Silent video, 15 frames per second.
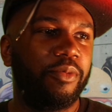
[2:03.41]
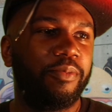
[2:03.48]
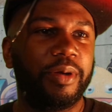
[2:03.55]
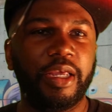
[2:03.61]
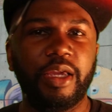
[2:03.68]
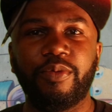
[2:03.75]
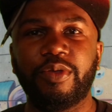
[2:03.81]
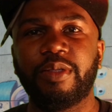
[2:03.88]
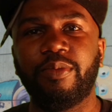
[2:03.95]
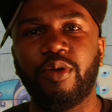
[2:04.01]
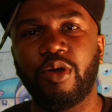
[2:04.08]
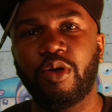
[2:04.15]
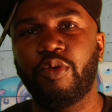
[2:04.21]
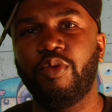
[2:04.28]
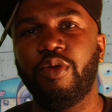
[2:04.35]
play with some
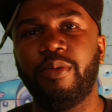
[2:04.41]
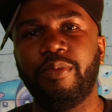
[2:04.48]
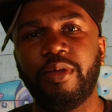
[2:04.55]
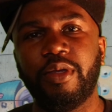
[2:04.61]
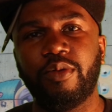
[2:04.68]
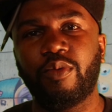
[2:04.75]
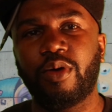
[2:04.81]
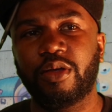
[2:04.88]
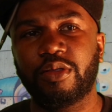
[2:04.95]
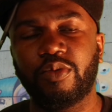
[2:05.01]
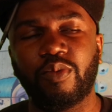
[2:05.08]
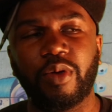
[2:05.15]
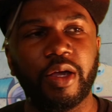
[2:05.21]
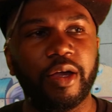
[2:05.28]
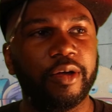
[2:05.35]
more equipment, walked
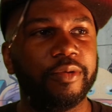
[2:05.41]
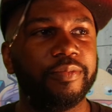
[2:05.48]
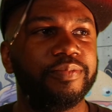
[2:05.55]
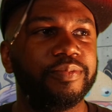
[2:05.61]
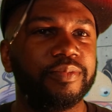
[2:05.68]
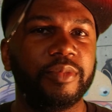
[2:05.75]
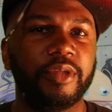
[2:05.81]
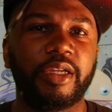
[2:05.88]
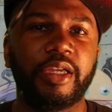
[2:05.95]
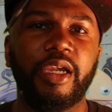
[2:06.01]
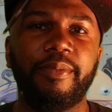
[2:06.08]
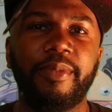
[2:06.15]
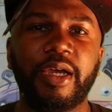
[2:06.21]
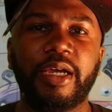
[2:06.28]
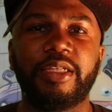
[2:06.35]
around,
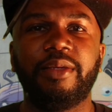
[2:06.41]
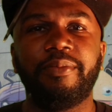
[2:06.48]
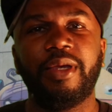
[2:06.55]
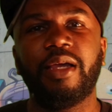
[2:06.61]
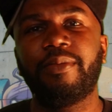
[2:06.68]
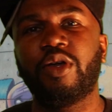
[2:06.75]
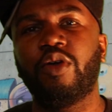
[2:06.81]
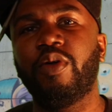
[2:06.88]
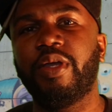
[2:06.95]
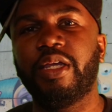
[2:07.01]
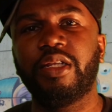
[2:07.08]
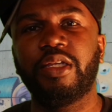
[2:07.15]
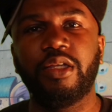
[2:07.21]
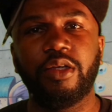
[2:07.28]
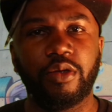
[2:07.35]
came back. I said, man, I'm going to go
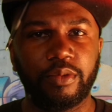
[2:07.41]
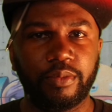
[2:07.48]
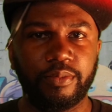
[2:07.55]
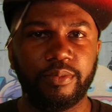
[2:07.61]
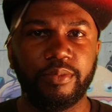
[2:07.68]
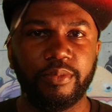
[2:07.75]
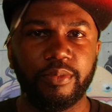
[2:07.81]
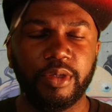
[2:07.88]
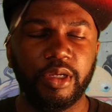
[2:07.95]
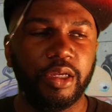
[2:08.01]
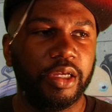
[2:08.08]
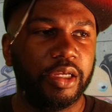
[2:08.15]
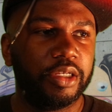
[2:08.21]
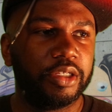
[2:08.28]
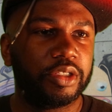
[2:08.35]
ahead and get them.
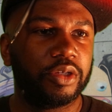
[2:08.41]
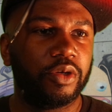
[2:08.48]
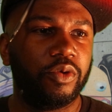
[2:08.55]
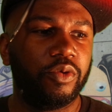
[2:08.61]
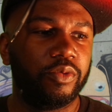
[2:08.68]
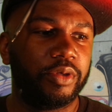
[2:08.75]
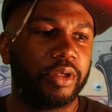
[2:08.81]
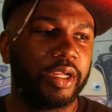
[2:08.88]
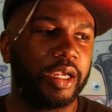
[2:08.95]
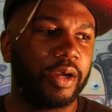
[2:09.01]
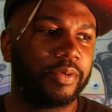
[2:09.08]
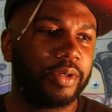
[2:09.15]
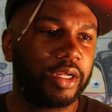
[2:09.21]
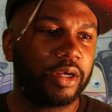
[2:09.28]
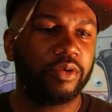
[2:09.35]
So the guy
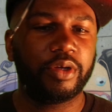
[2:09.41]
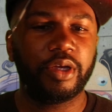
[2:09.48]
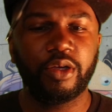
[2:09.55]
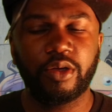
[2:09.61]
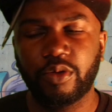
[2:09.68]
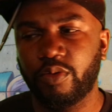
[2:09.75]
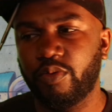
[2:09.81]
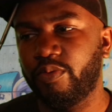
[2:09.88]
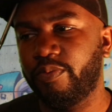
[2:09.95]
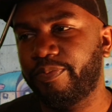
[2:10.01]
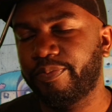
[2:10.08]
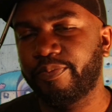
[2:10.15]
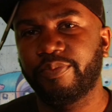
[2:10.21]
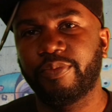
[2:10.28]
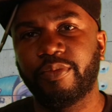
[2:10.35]
was like, okay, cool.
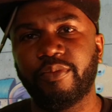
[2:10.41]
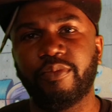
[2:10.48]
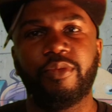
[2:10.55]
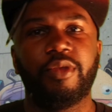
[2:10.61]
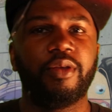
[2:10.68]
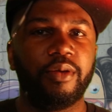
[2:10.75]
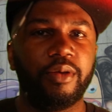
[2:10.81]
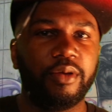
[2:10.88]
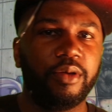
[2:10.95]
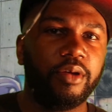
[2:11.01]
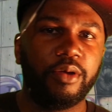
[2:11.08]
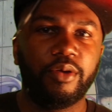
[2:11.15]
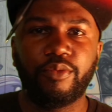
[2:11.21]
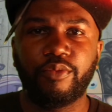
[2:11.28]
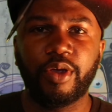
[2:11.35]

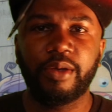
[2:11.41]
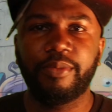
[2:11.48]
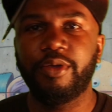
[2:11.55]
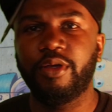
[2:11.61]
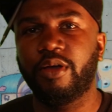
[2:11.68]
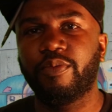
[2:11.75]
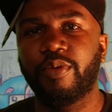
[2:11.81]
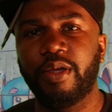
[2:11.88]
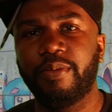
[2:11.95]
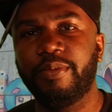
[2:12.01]
Ring me up.